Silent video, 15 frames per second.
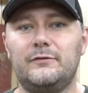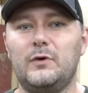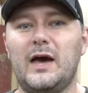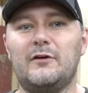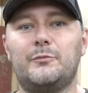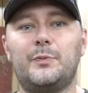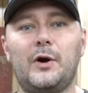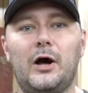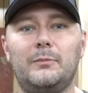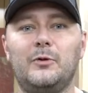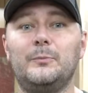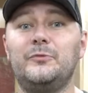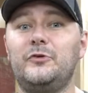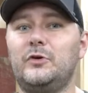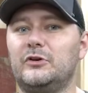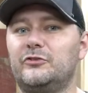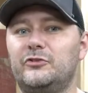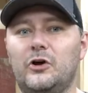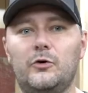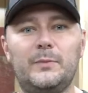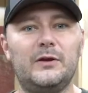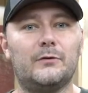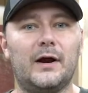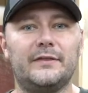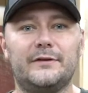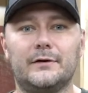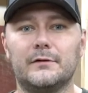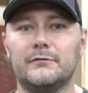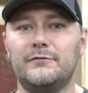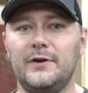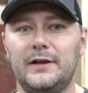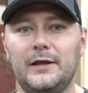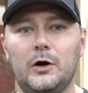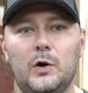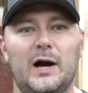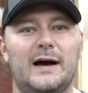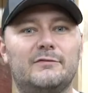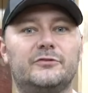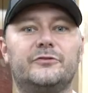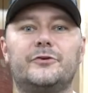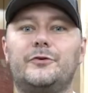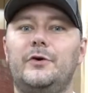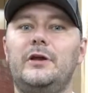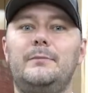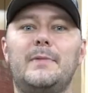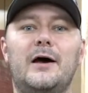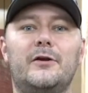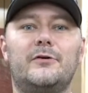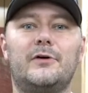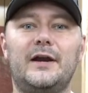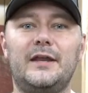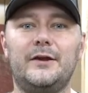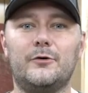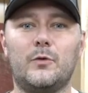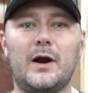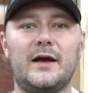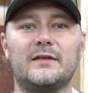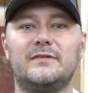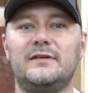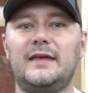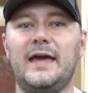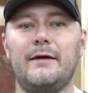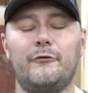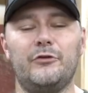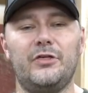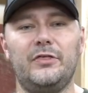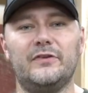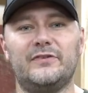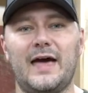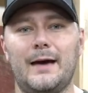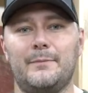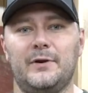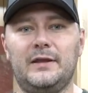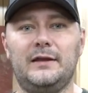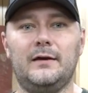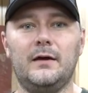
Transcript: If you have problems, you can show me right there on video. I have a screen mounted right here where I can see everything that's happening